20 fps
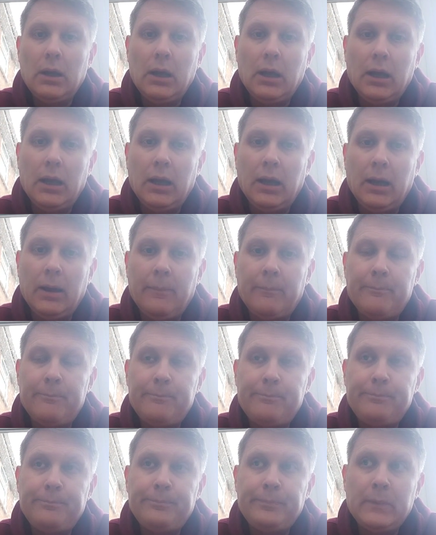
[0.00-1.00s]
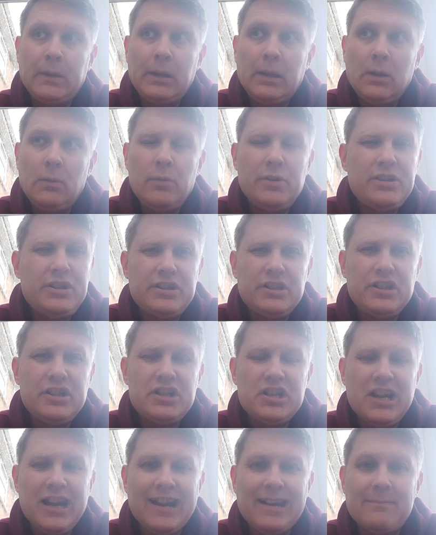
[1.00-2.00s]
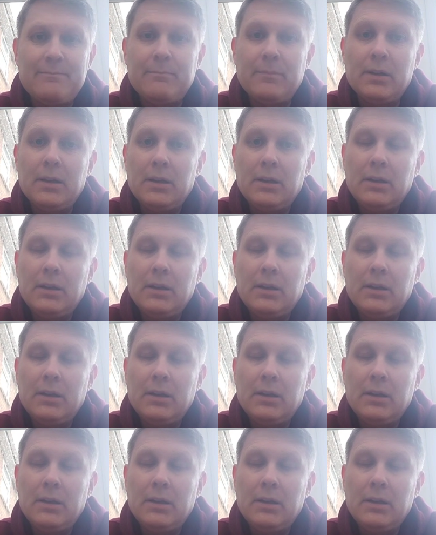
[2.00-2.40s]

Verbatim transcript: um, which is a shame.